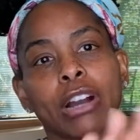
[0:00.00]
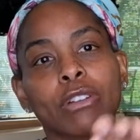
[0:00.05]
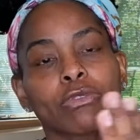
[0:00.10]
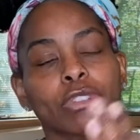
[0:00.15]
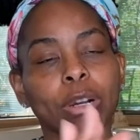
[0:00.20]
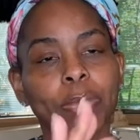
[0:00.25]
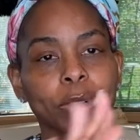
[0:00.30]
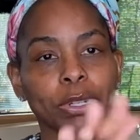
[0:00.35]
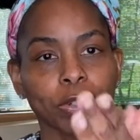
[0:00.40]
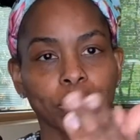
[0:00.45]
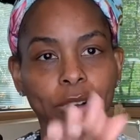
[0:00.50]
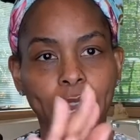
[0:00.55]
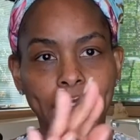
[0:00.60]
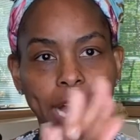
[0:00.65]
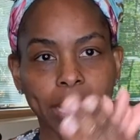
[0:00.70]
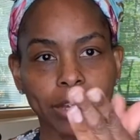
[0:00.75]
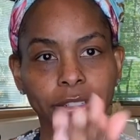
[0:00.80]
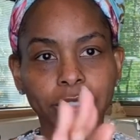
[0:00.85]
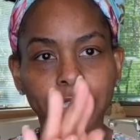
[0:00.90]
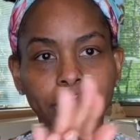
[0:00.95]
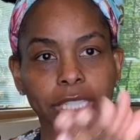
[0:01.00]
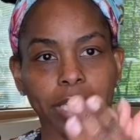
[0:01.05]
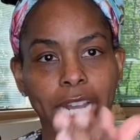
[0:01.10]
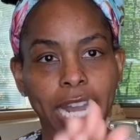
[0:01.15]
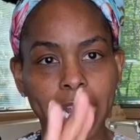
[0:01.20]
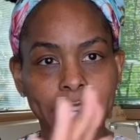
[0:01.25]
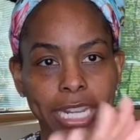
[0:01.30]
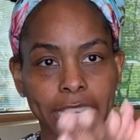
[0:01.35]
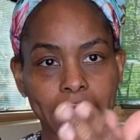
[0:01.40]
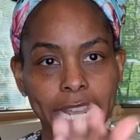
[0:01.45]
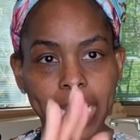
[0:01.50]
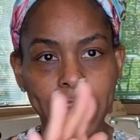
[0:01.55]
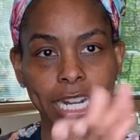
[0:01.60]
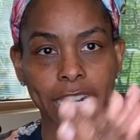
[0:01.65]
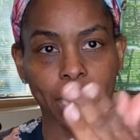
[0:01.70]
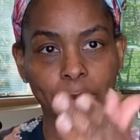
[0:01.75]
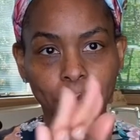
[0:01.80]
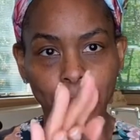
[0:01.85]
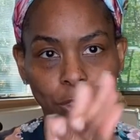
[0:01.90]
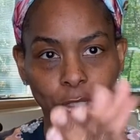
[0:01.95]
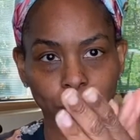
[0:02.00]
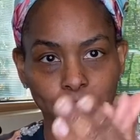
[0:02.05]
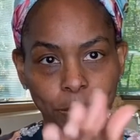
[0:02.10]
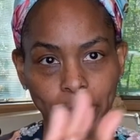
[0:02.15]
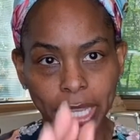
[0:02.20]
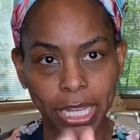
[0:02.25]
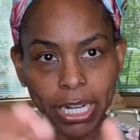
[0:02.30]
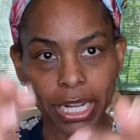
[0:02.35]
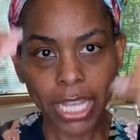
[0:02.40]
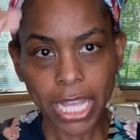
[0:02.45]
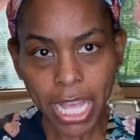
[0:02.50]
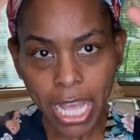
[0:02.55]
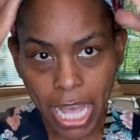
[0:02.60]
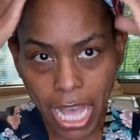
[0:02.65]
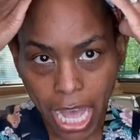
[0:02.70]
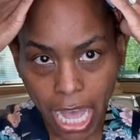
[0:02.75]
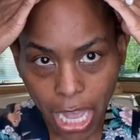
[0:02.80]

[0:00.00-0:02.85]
I'll rub it around, kind of heat it up a little bit.